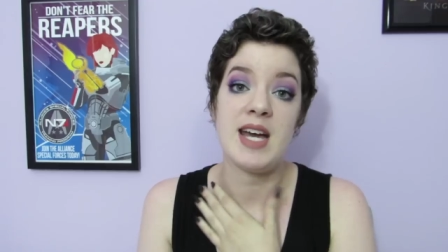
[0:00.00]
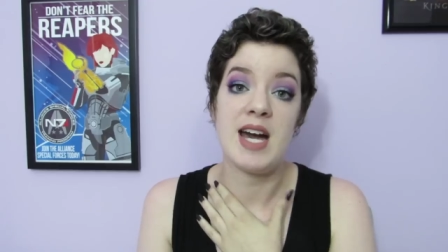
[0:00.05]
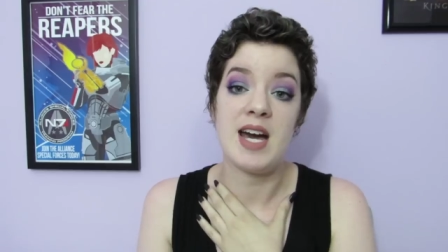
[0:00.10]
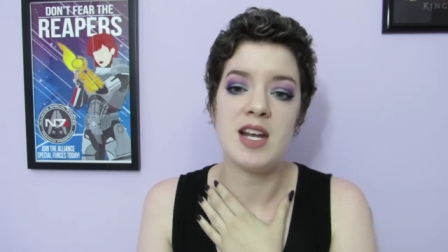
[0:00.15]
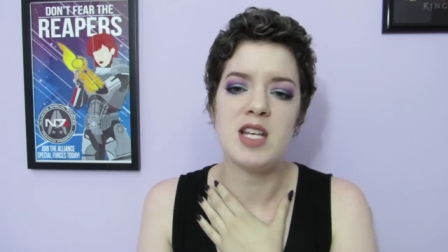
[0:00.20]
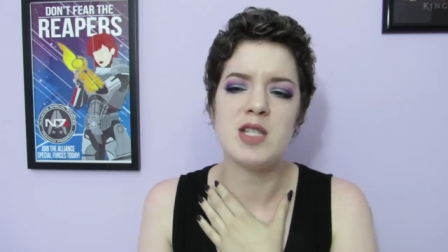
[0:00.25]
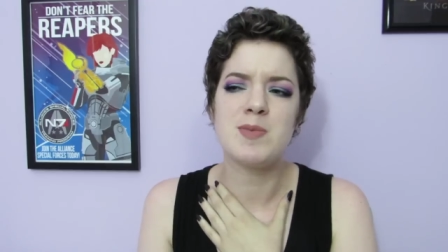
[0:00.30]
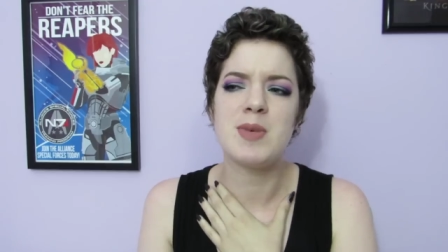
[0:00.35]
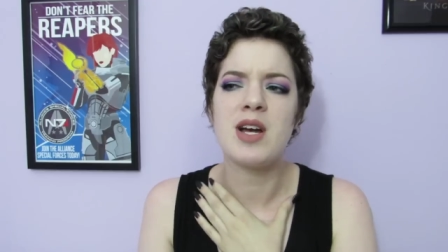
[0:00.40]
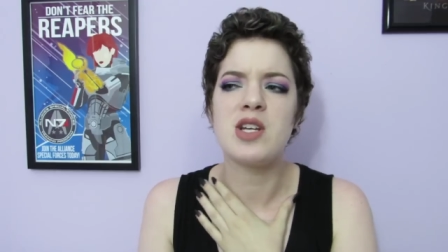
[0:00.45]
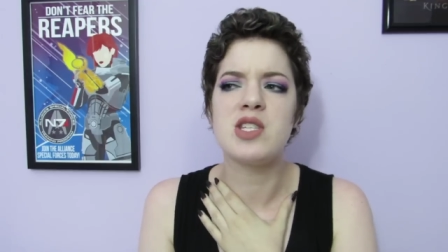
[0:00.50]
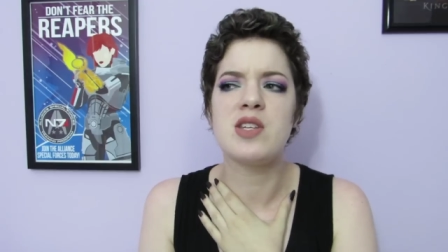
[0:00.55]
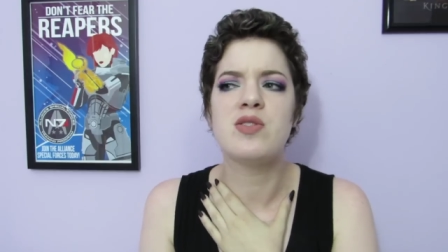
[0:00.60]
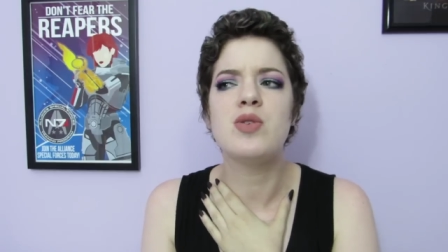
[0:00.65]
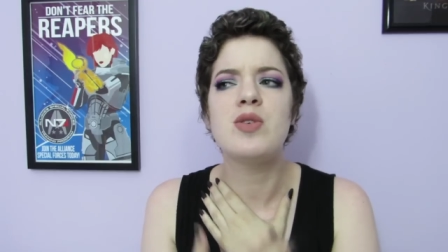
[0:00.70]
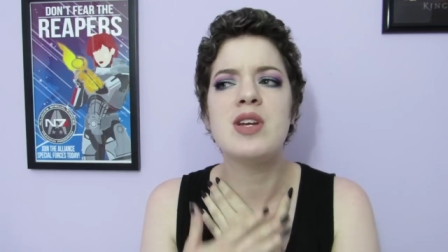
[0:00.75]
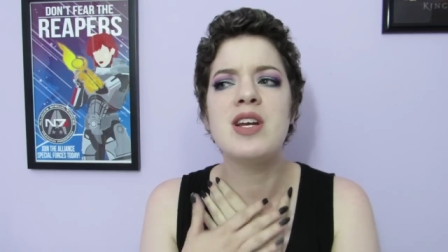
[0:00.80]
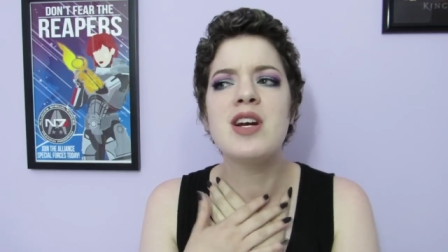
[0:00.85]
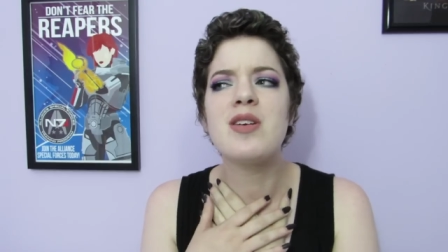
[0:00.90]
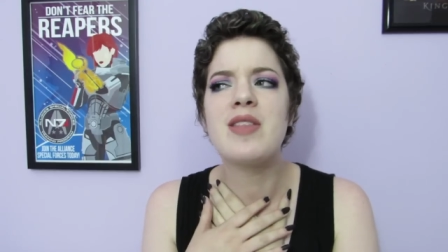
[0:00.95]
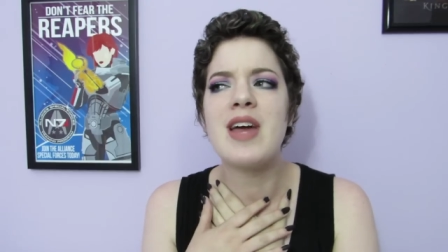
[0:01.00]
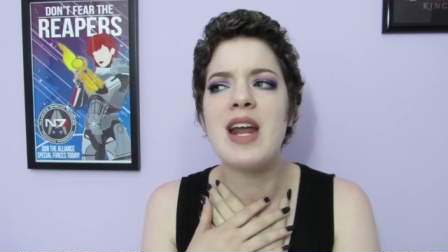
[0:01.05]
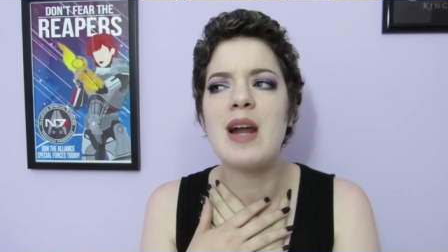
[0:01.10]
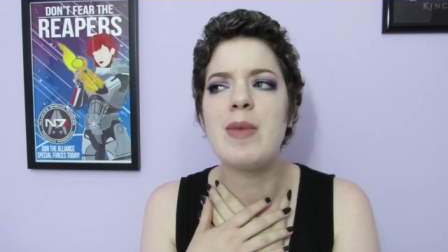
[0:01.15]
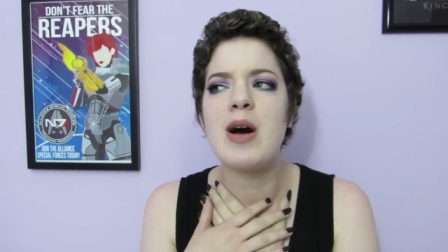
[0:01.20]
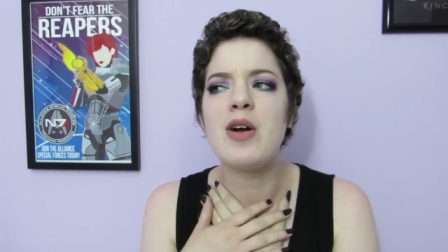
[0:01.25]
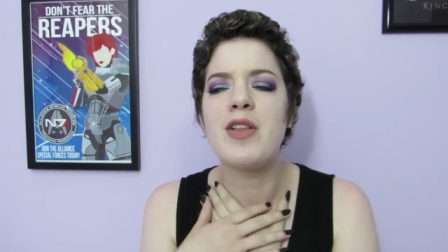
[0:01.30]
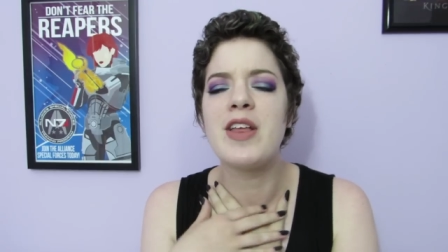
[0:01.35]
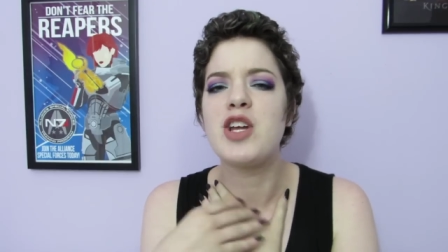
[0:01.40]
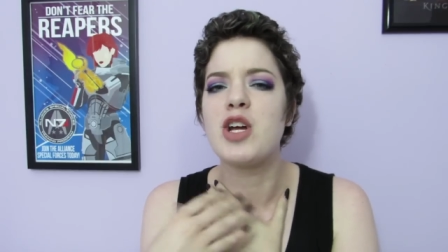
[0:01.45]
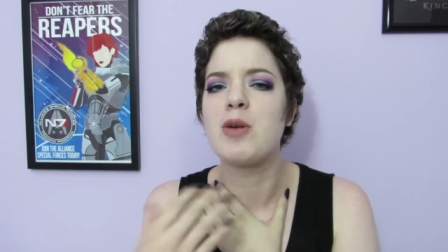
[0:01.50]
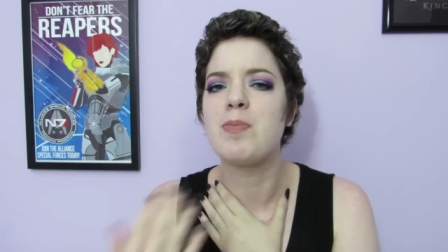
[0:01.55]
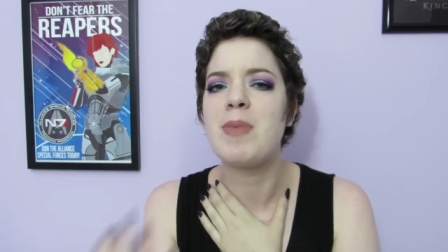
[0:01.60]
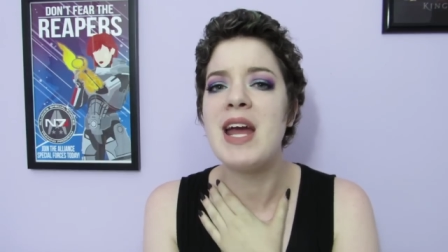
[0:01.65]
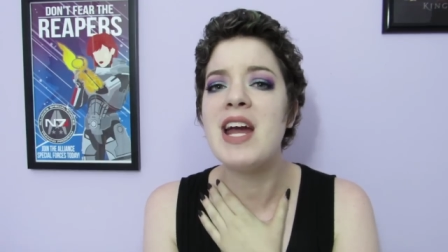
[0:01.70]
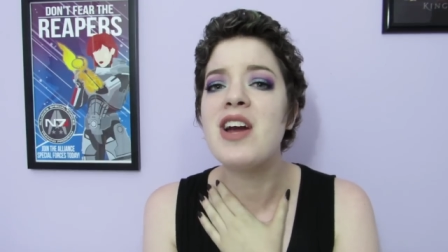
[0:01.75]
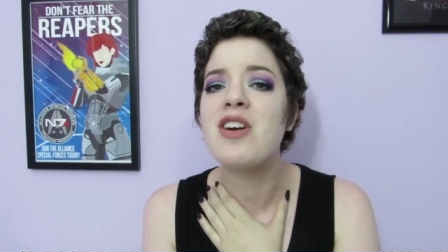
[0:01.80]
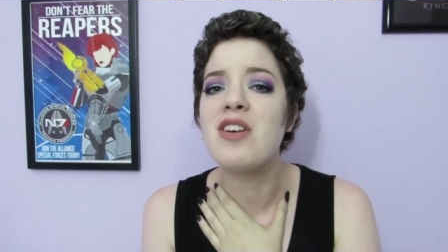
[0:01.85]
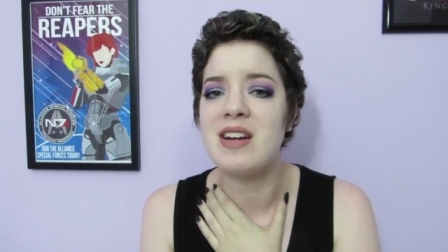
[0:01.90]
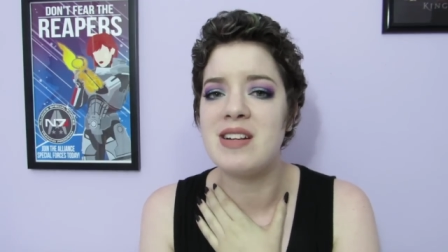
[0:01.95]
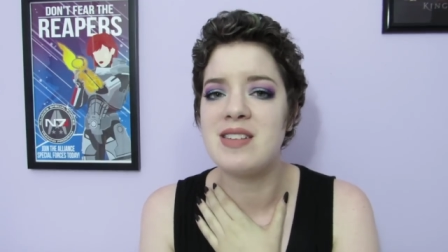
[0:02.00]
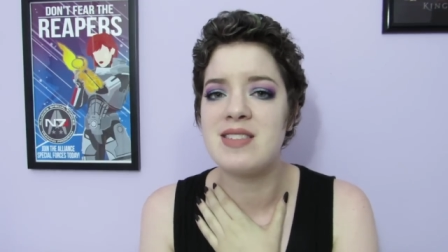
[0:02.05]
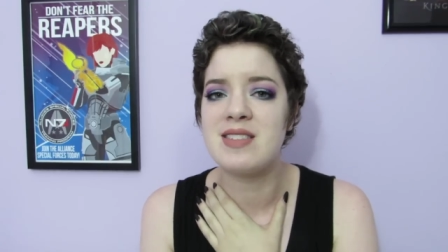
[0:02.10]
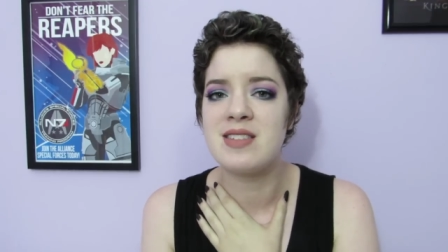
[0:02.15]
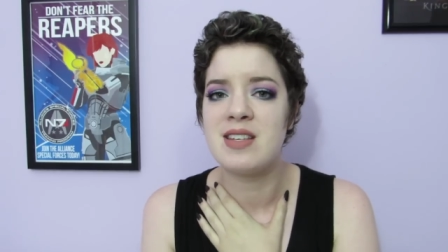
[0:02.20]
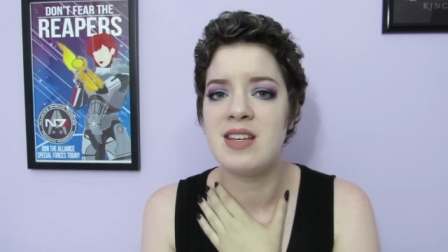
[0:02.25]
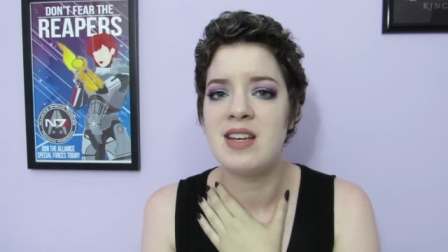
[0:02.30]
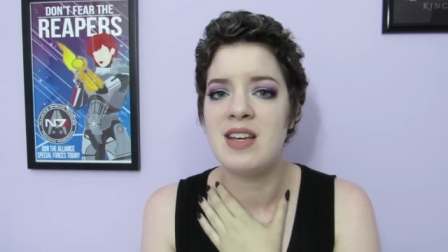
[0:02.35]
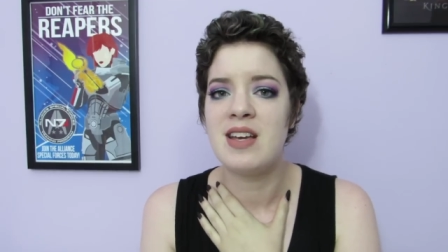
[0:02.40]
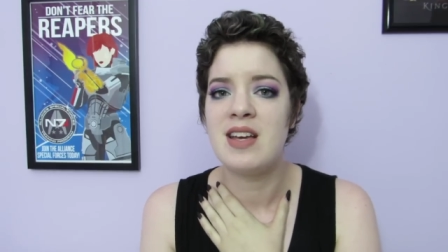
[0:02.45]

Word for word: dad is, because if you hear that about like your parents,